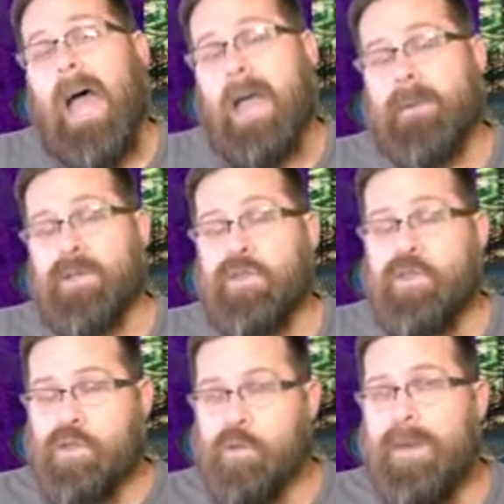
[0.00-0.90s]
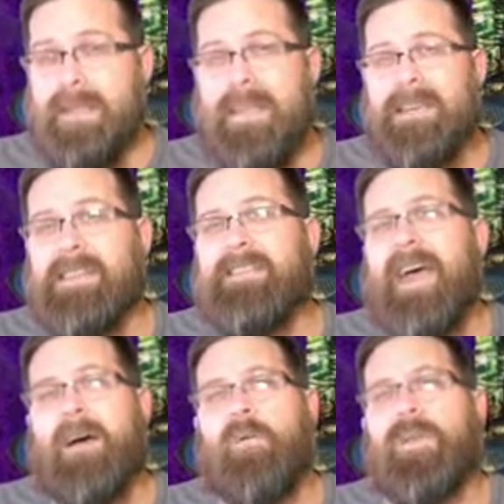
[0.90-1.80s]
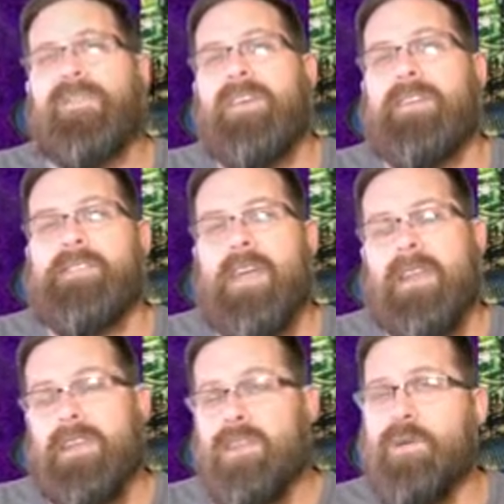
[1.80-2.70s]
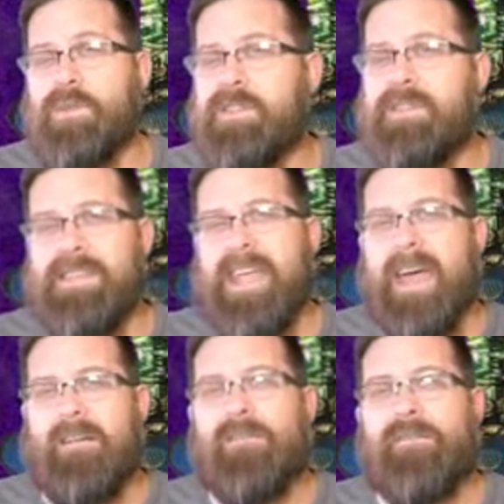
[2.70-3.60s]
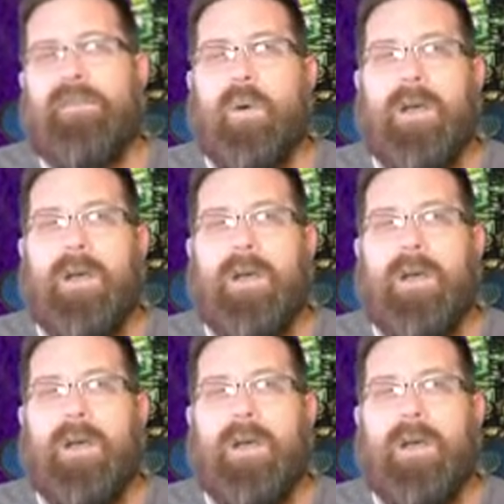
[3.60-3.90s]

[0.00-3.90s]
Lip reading: I'm assuming they did that with this and used Seattle for